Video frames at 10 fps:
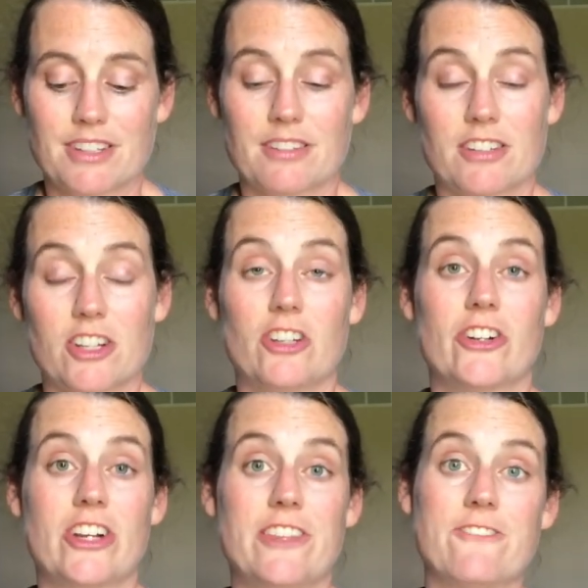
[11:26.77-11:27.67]
going to
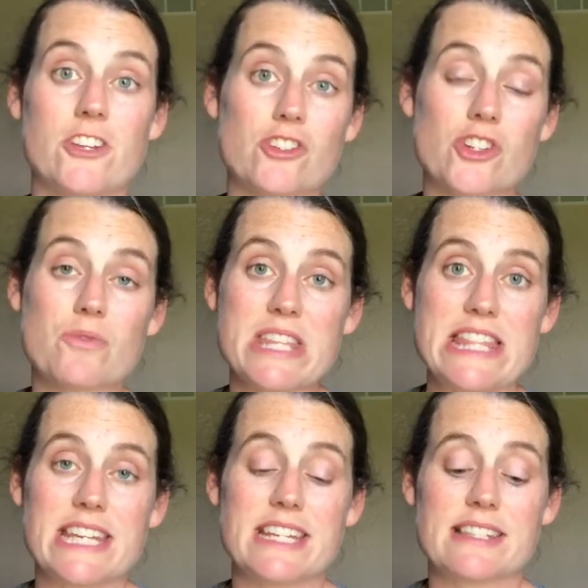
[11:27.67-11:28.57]
learn in the future with
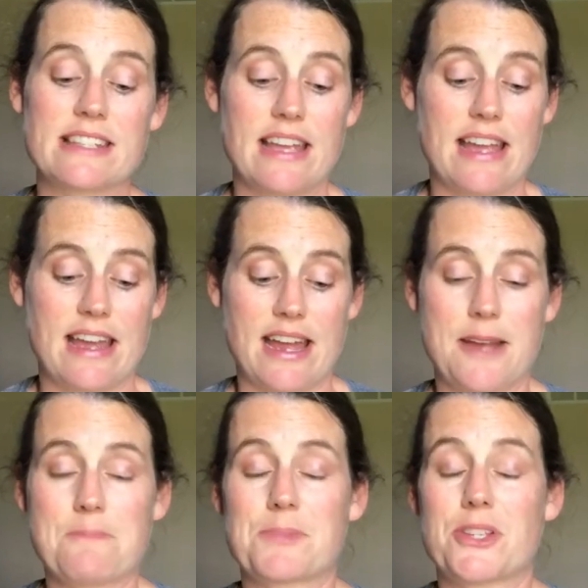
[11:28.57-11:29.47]
this.
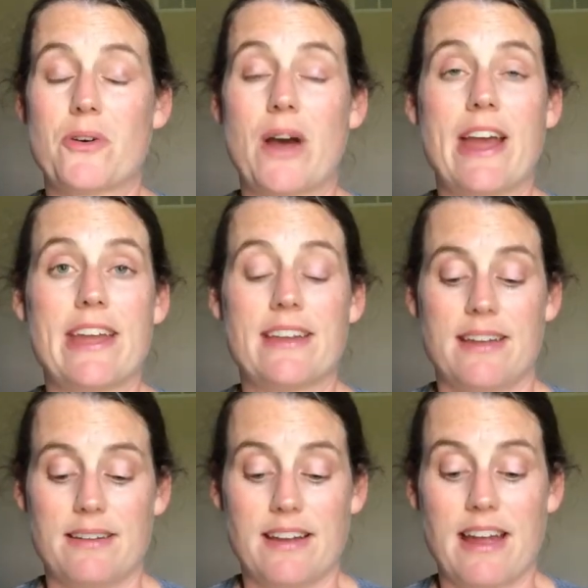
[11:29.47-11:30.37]
So I
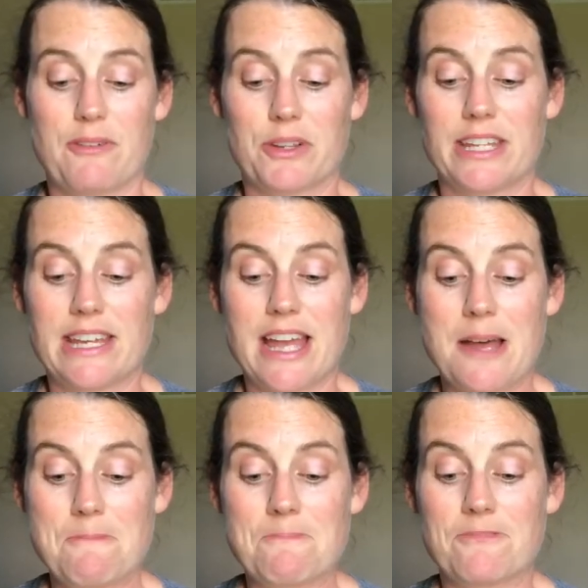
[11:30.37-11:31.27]
really
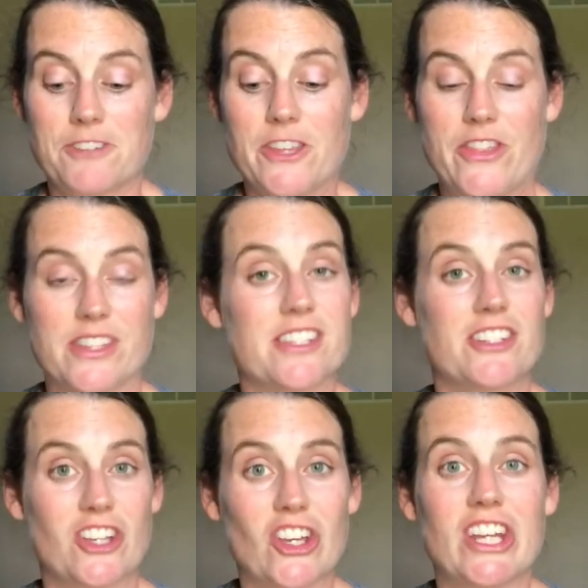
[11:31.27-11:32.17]
feel that this is
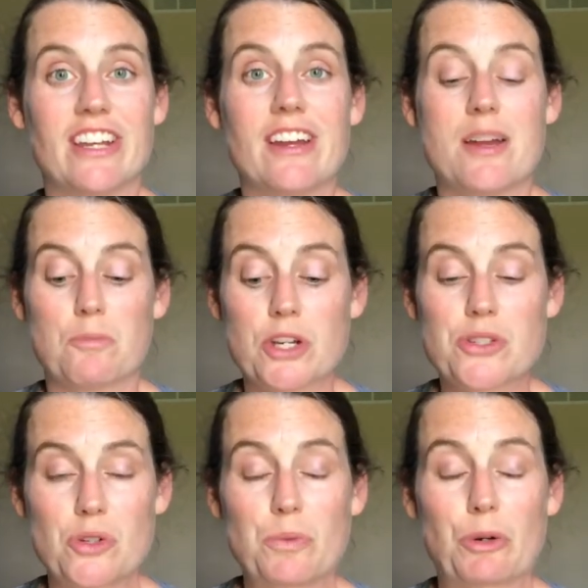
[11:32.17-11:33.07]
a good
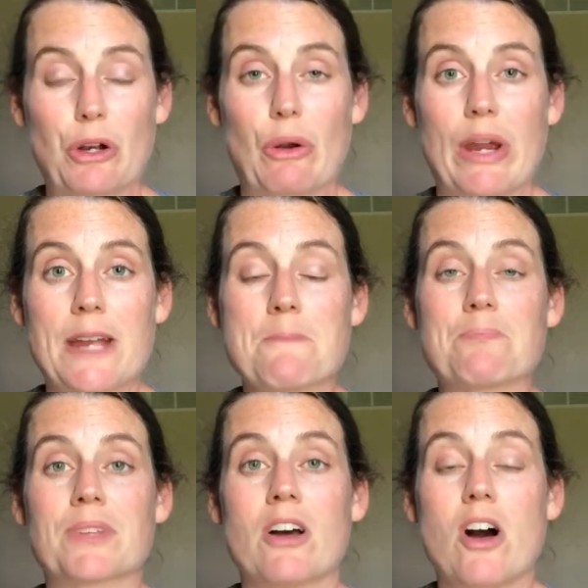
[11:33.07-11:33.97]
preschool program.
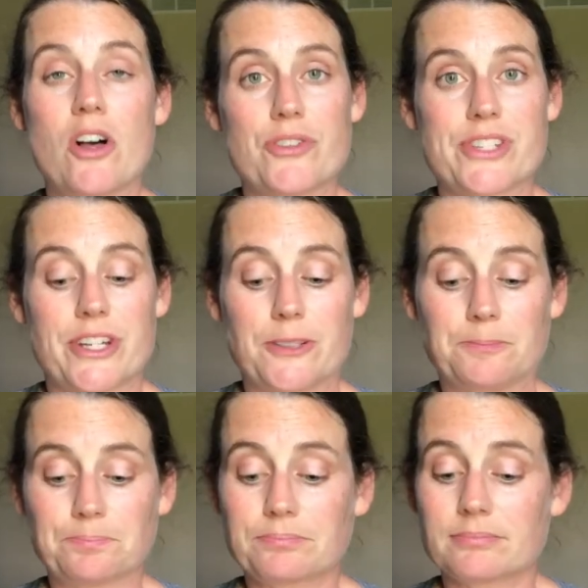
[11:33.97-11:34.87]
Also,
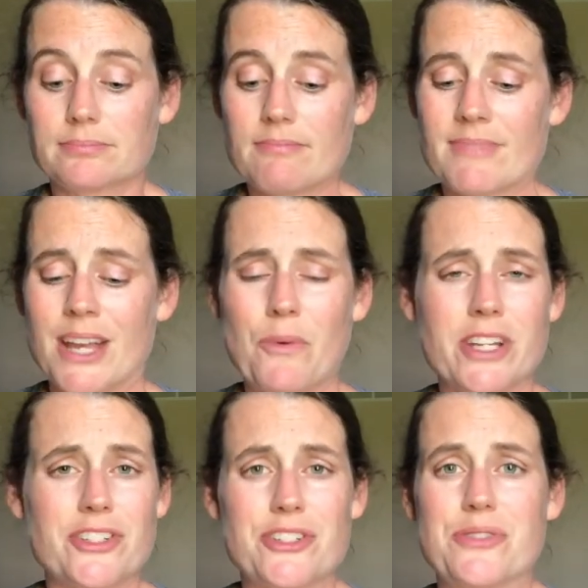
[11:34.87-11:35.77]
I
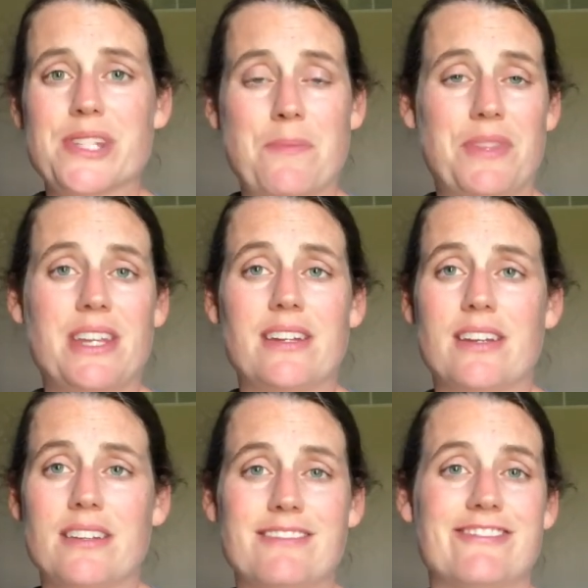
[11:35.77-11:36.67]
wanted to do something
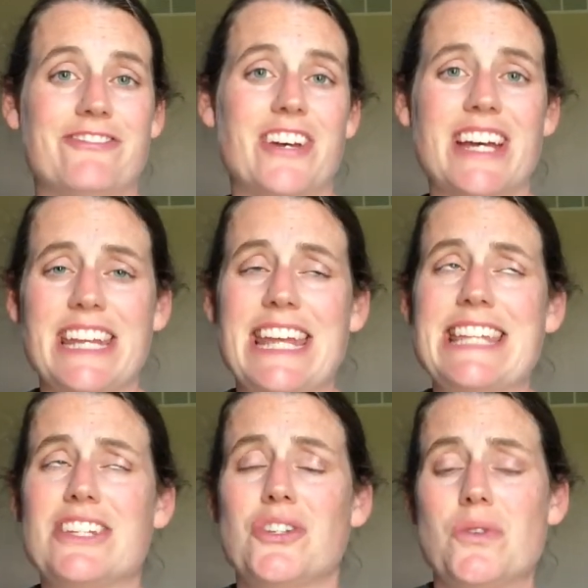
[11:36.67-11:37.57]
fun
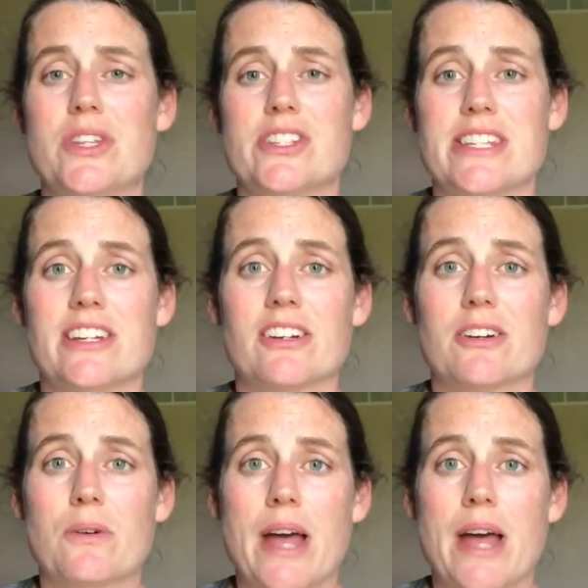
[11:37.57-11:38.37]
and new this year